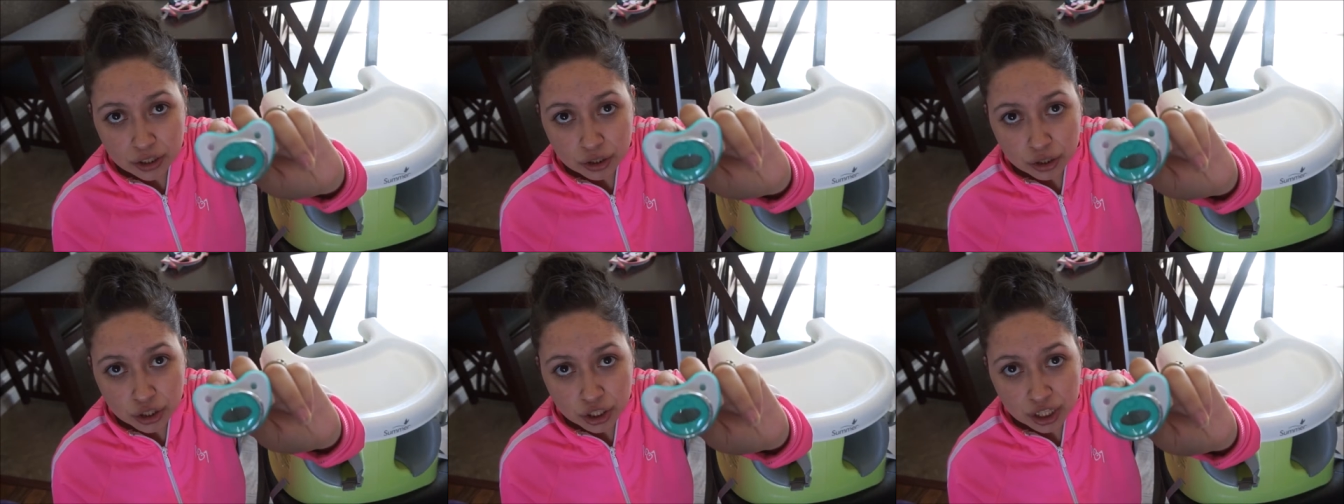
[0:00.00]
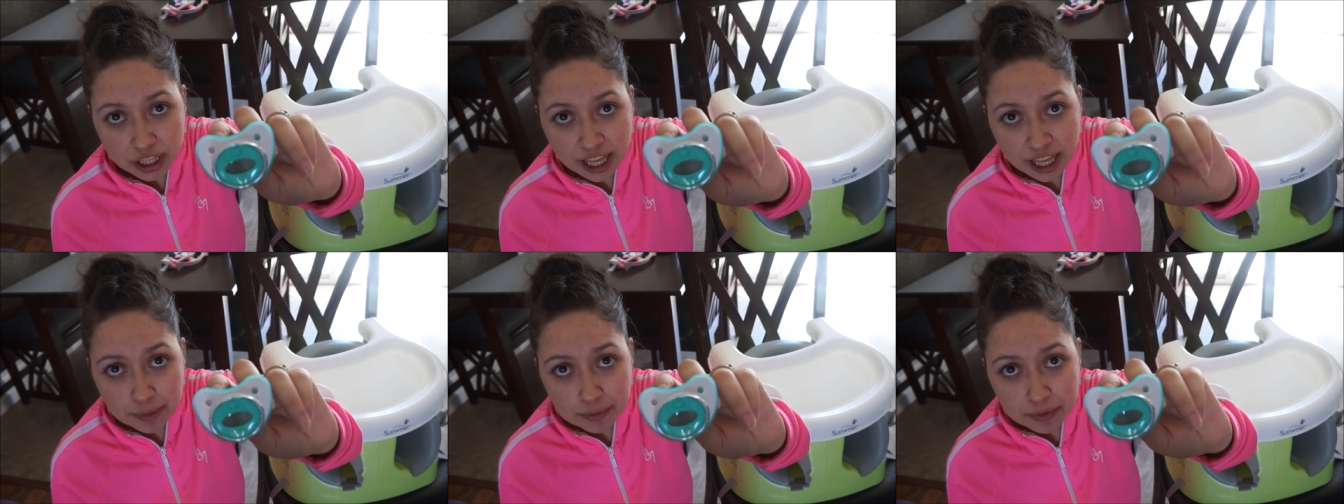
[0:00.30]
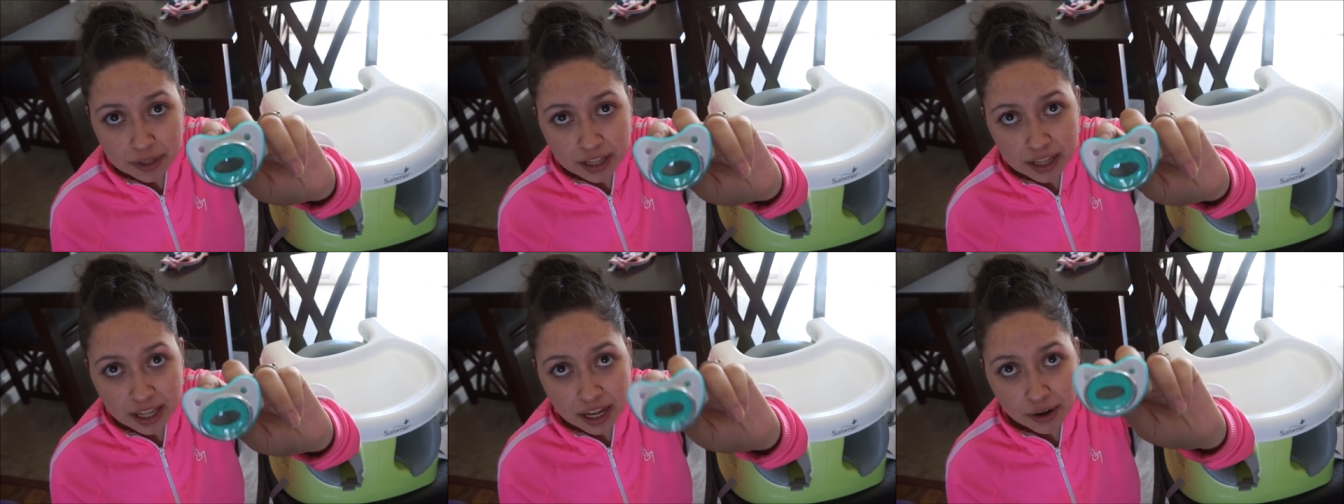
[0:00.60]
So she
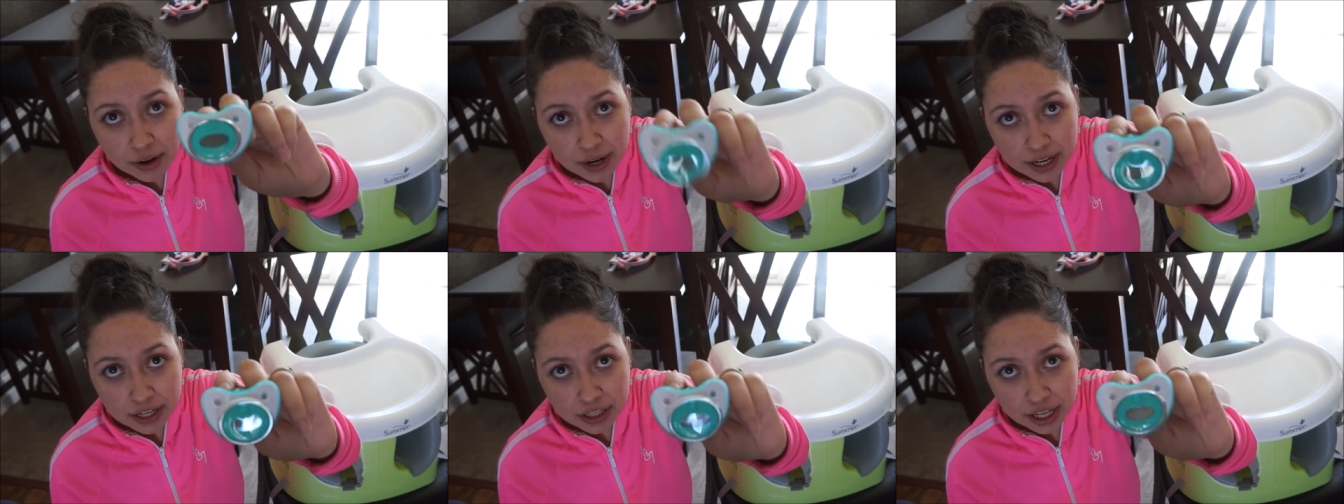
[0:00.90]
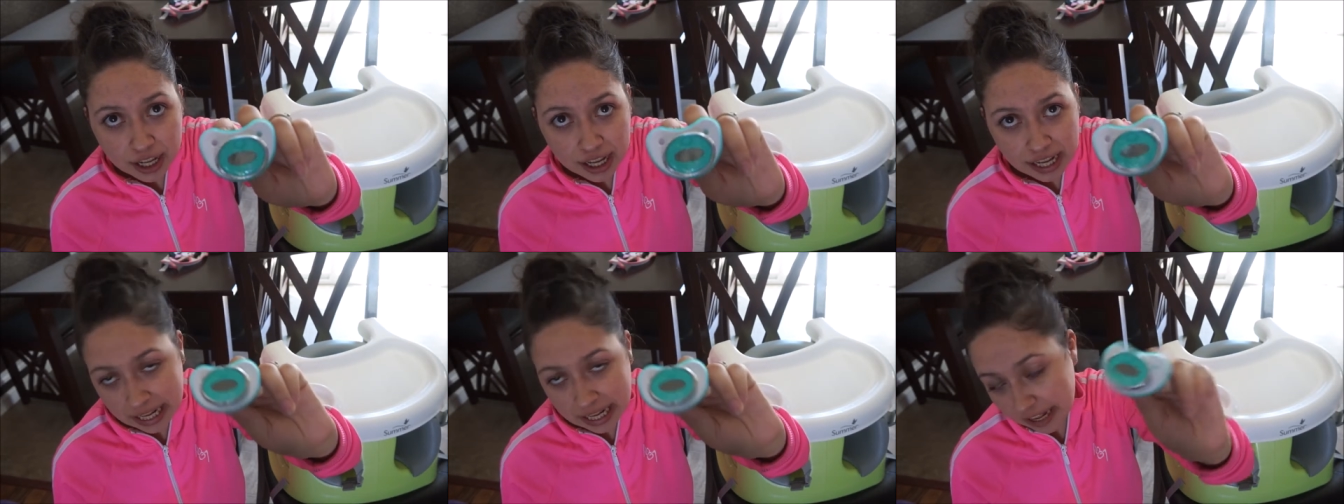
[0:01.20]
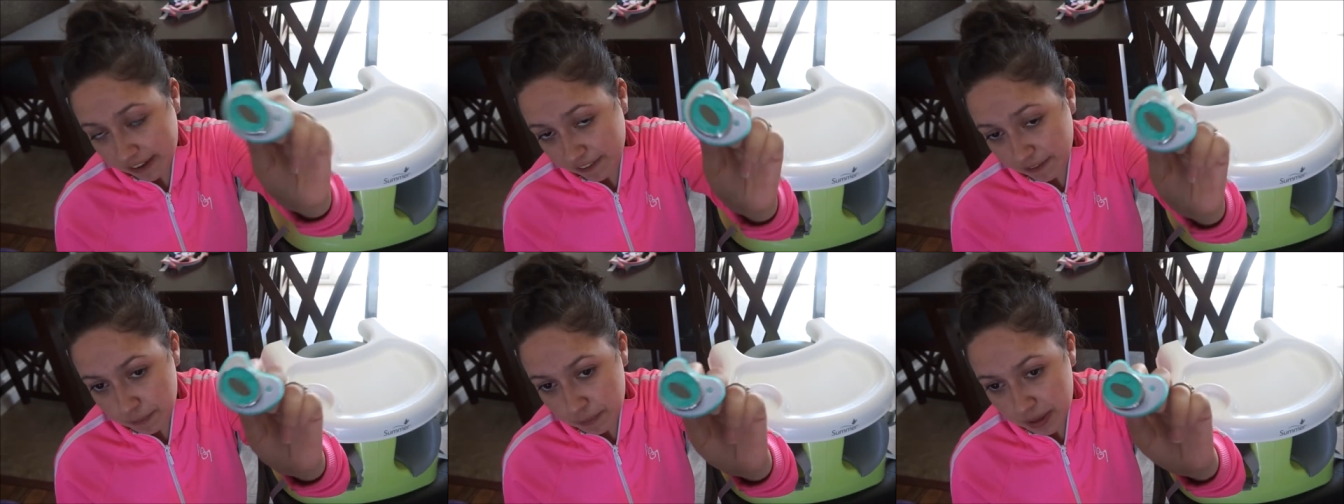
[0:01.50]
kept it there and they
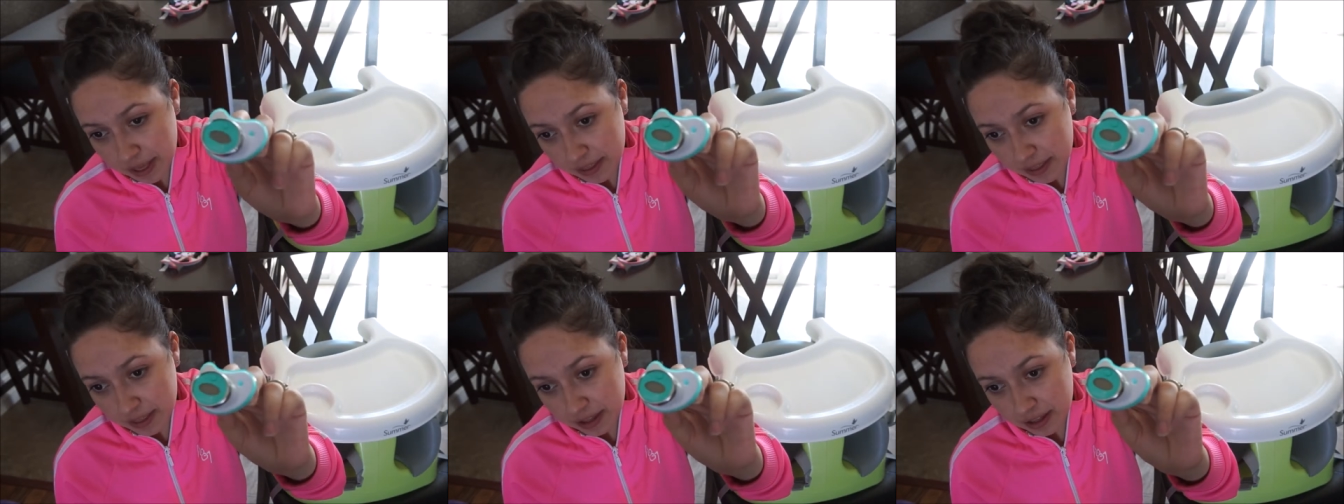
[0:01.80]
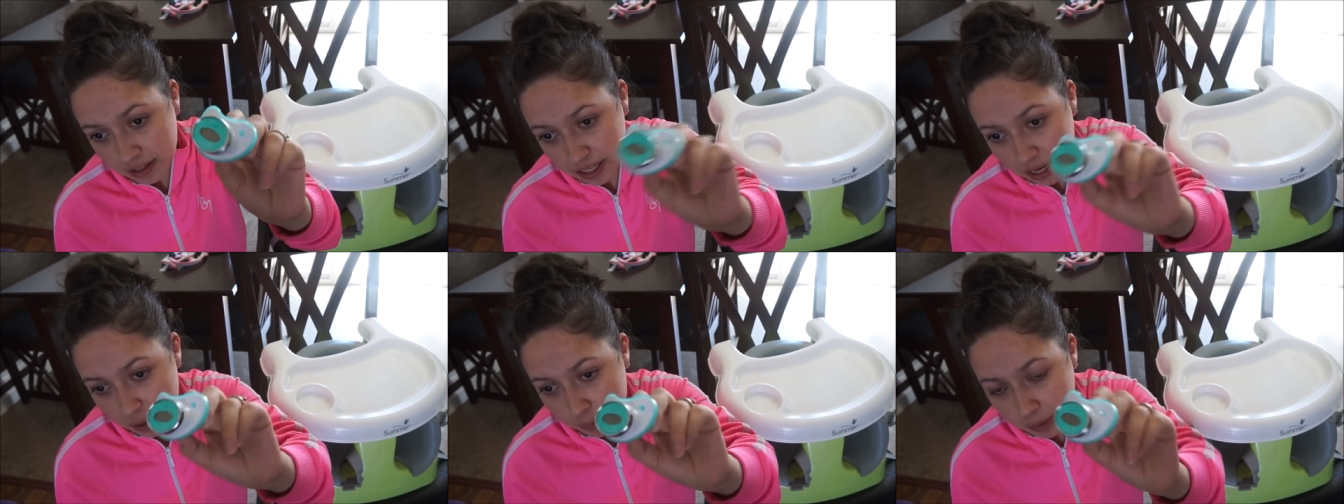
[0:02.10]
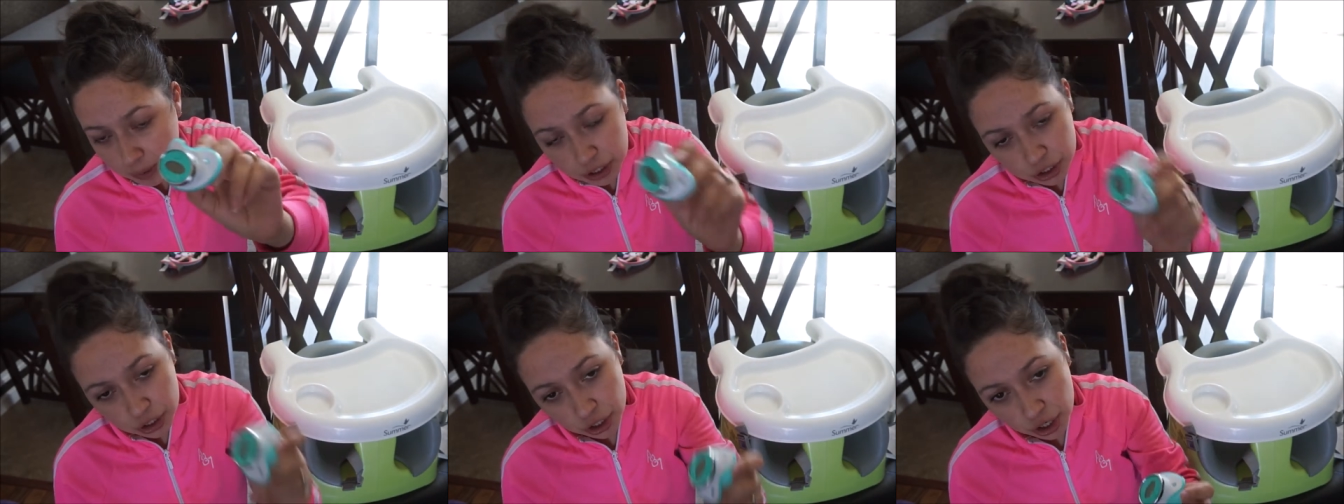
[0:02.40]
gave me the
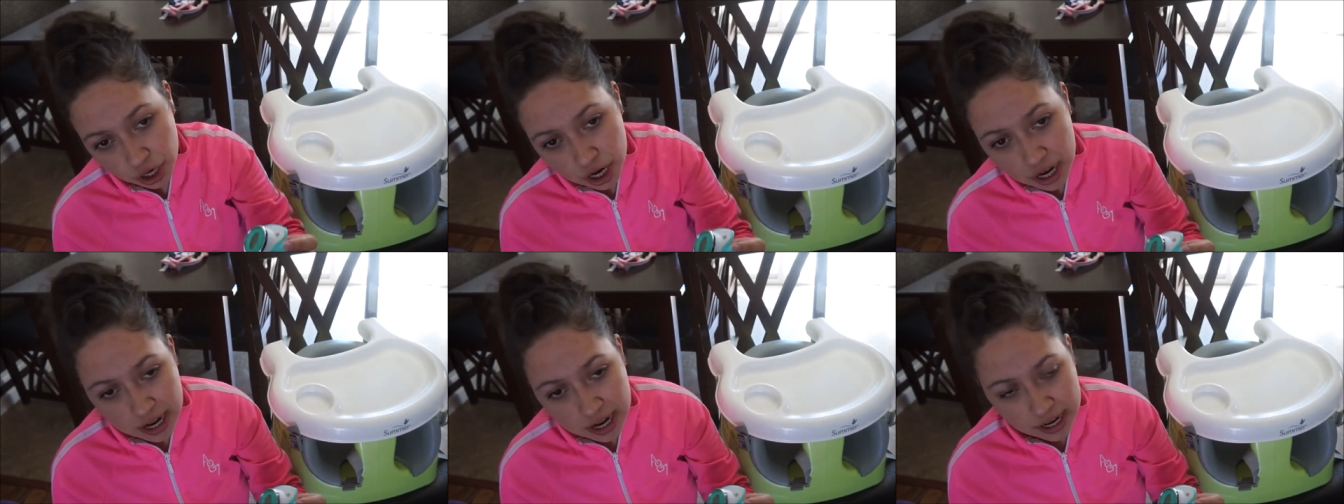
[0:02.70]
temperature